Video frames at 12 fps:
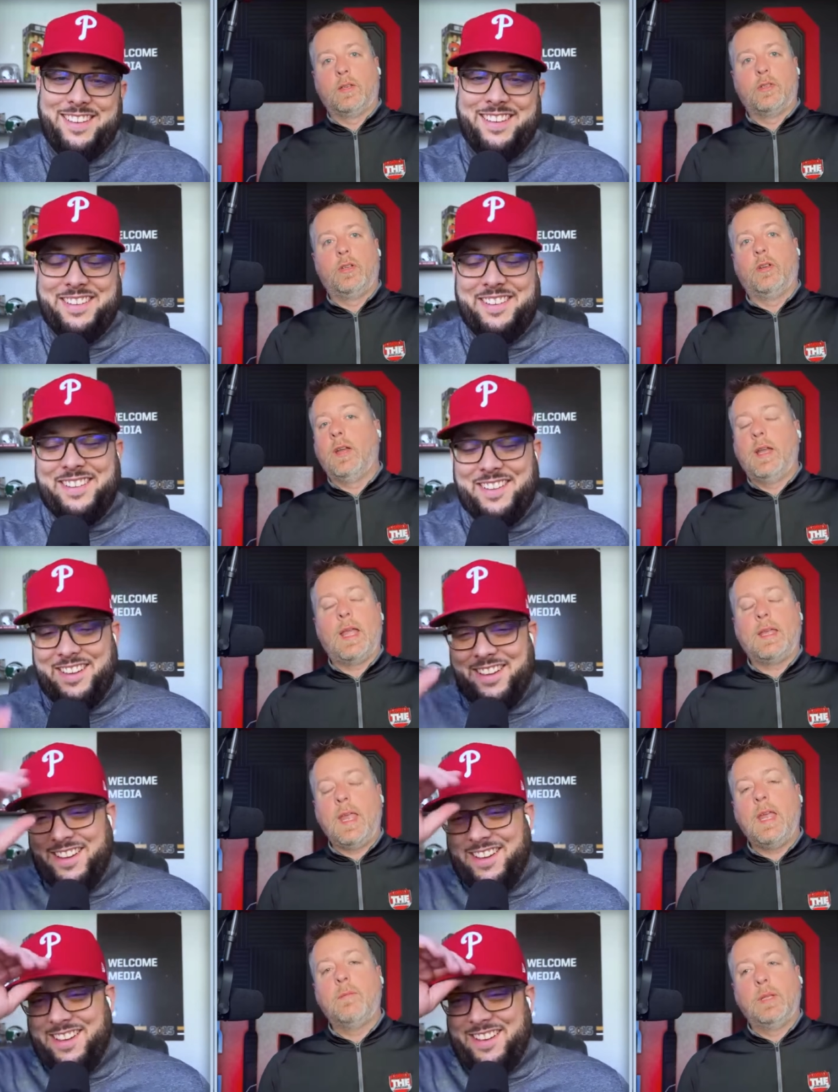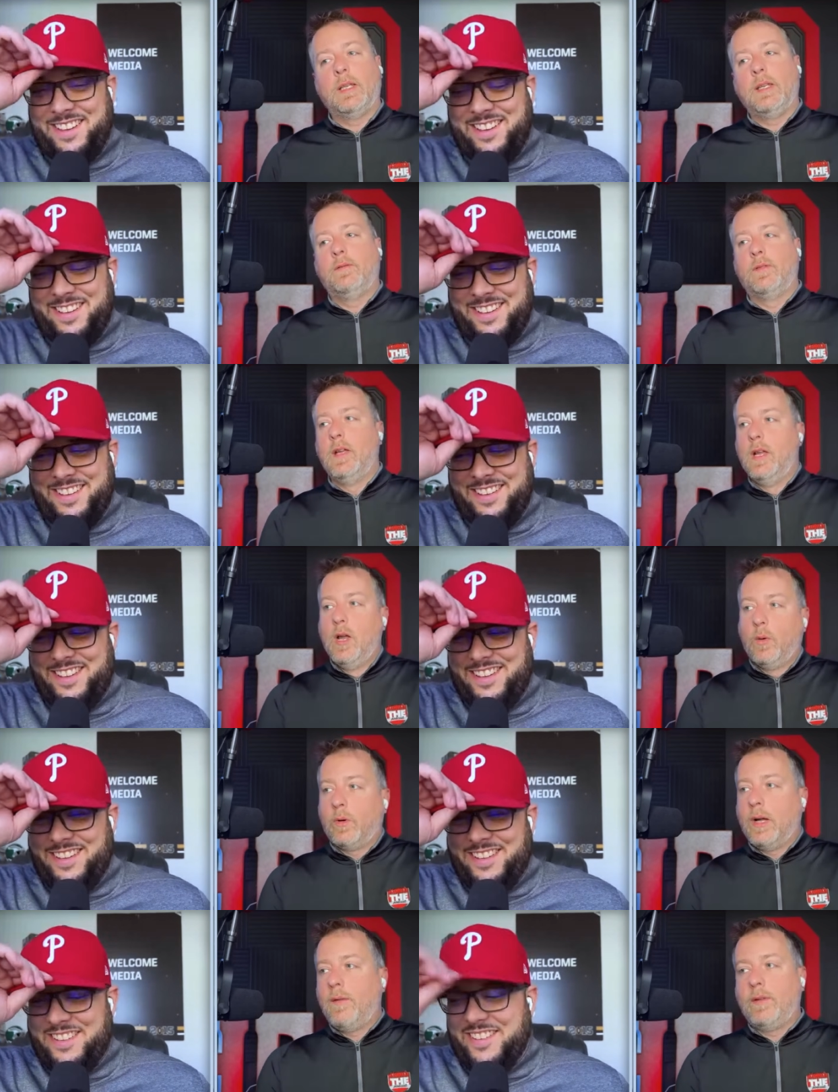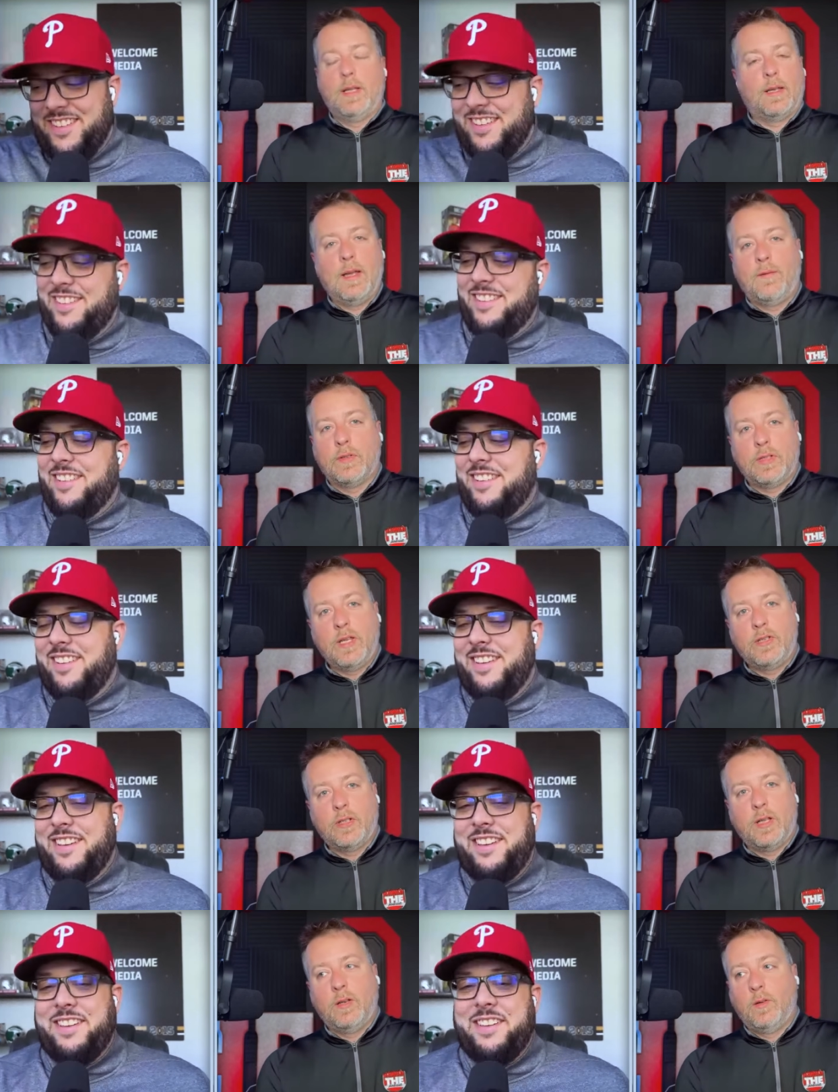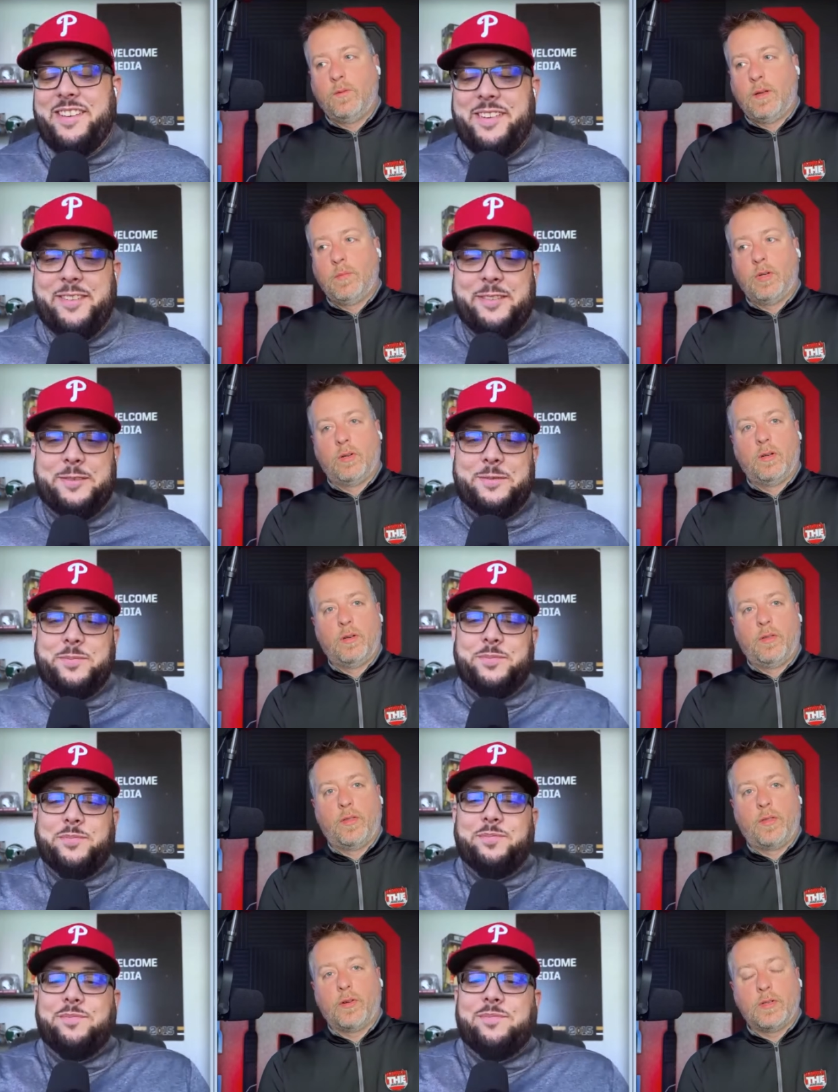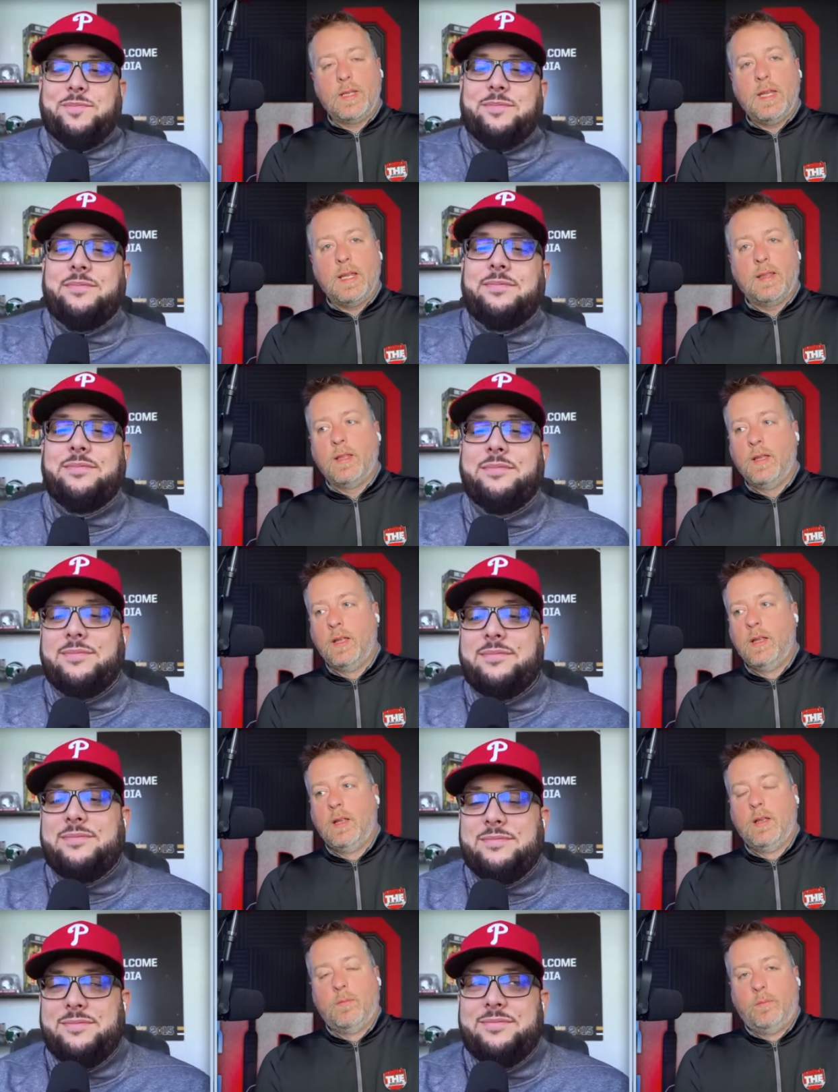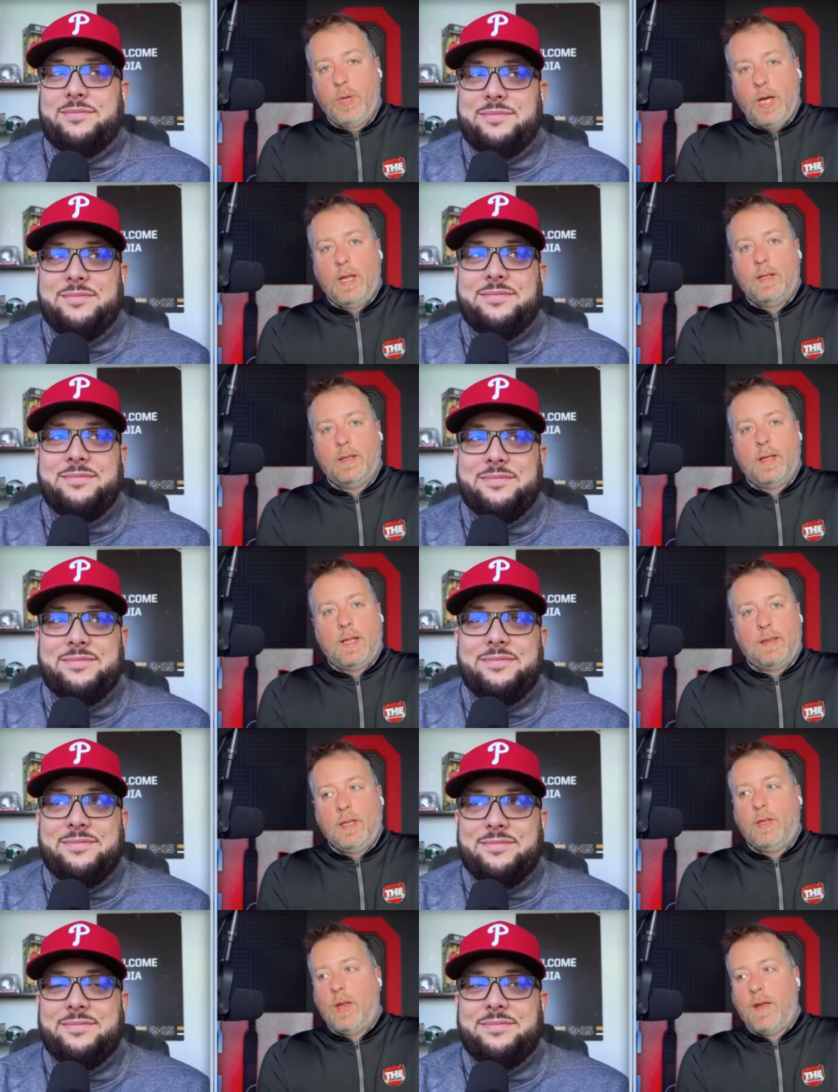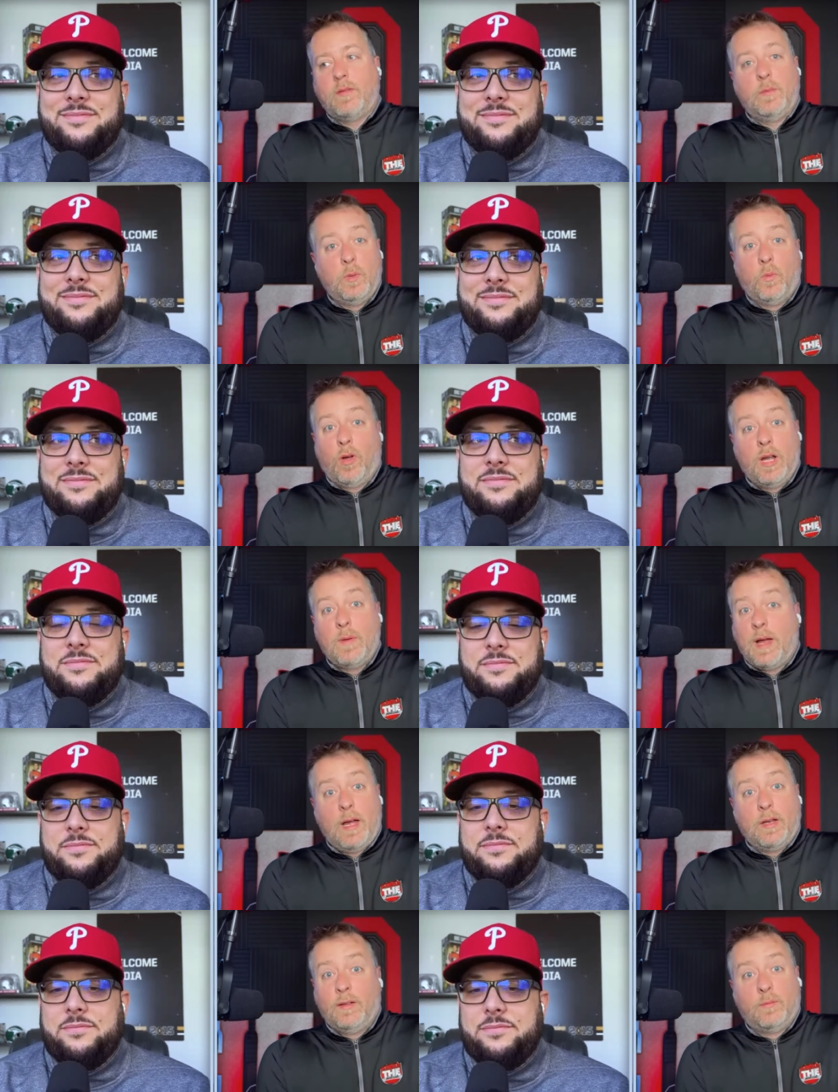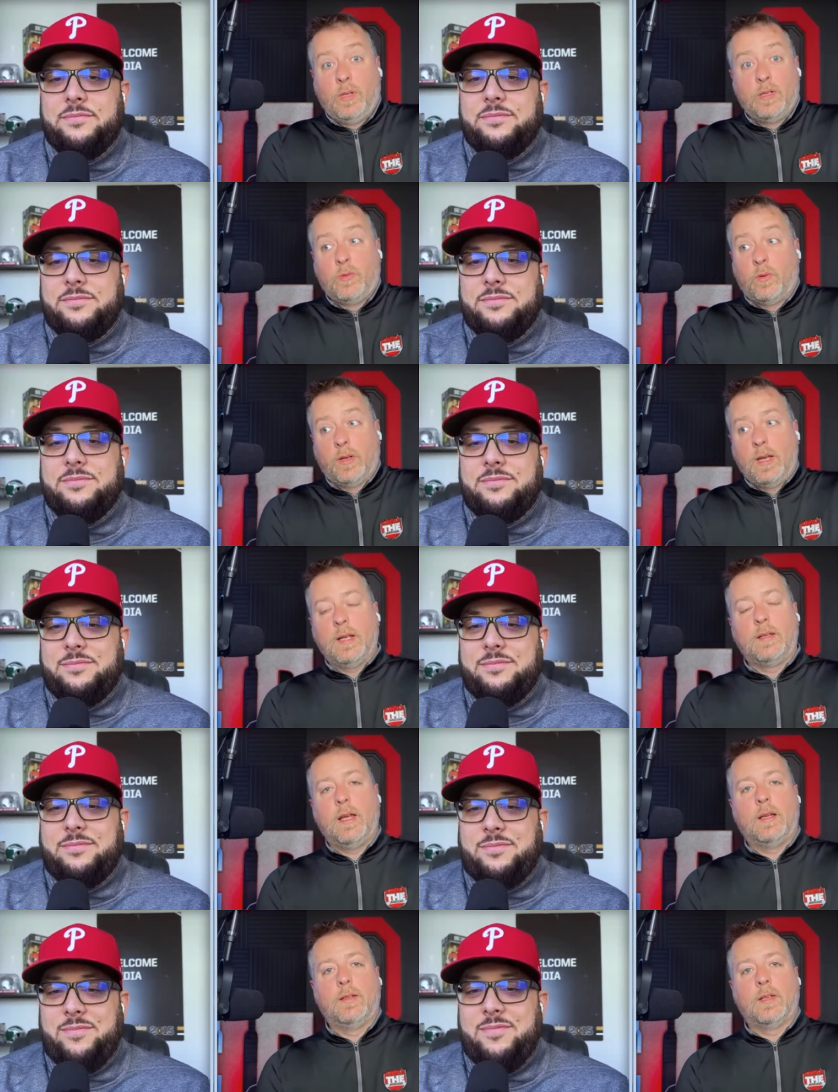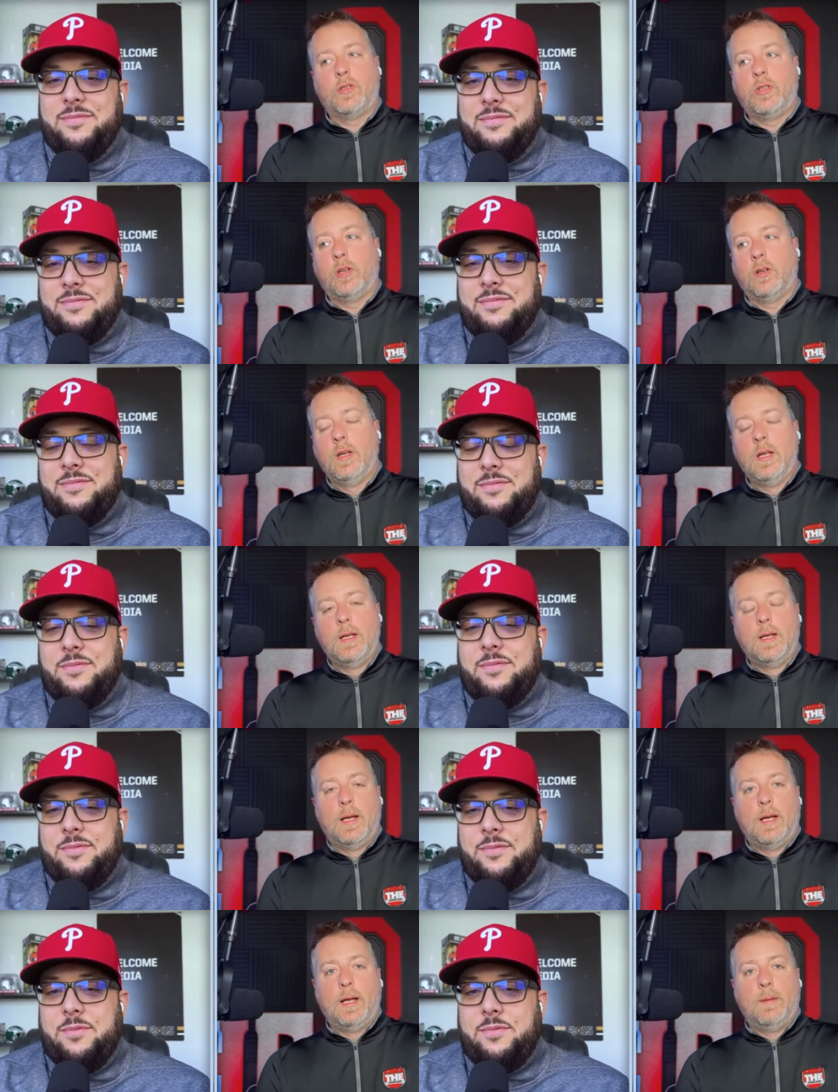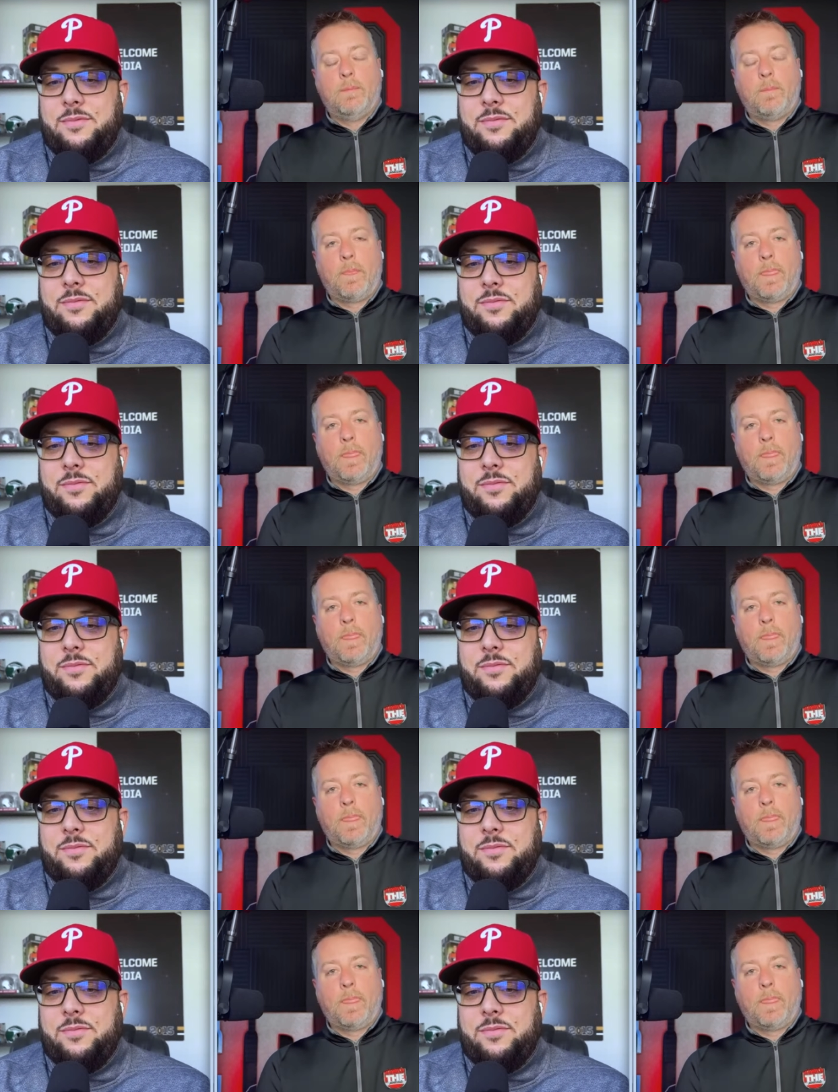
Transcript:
Speaker 1: next year. And I can't believe we're having that conversation on November the 13th. But I think you have to be worried about how you replace Jordan Hancock next year. Um,